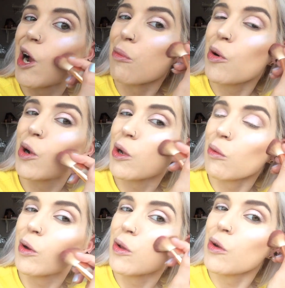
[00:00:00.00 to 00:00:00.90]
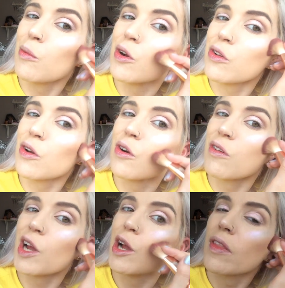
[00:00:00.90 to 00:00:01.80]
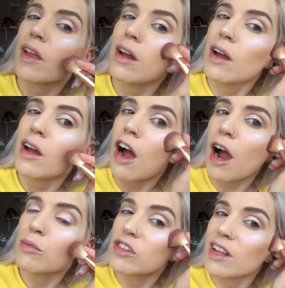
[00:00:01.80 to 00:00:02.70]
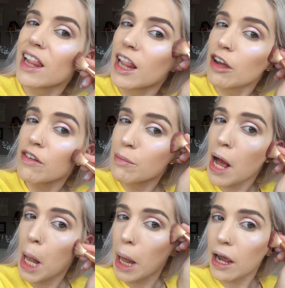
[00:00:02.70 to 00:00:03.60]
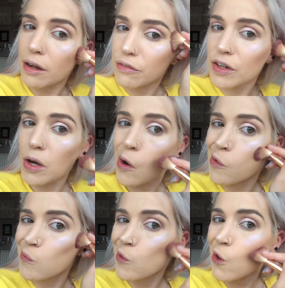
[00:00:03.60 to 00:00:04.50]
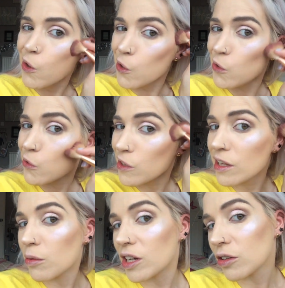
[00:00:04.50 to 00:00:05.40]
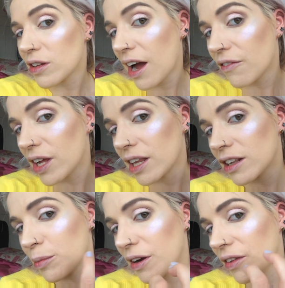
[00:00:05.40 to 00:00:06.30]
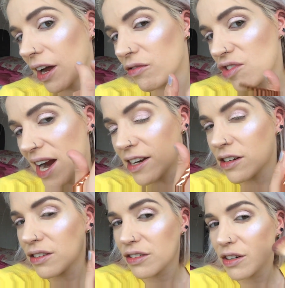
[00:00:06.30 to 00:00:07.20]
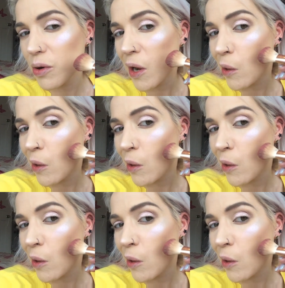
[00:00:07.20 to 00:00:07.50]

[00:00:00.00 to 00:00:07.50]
I put a little bit too much on over here. I'm just living my life, you know. Can you see though, it does have a little bit of like redness to